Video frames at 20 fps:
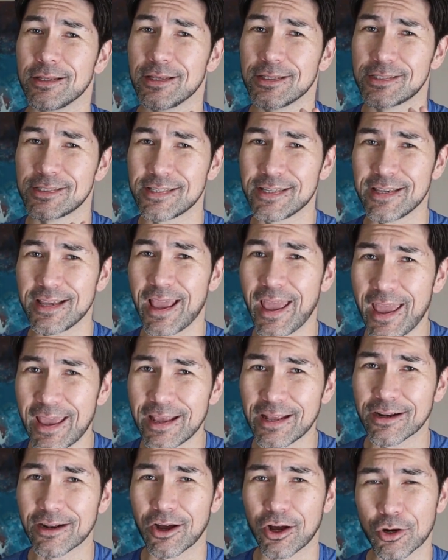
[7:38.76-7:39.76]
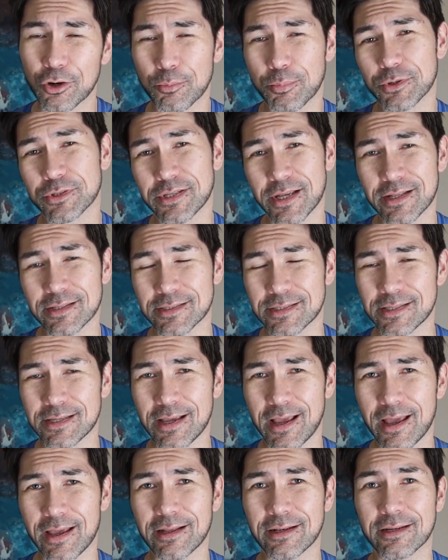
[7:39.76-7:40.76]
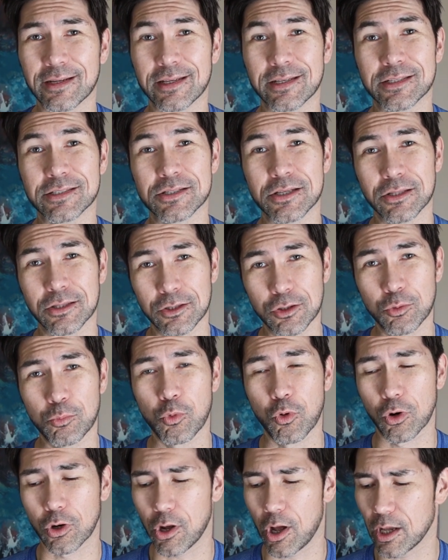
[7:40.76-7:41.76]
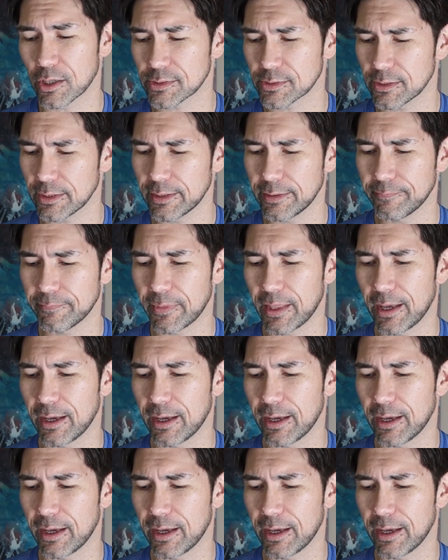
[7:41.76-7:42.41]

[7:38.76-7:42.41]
C8, 100% C8 is a little more costly.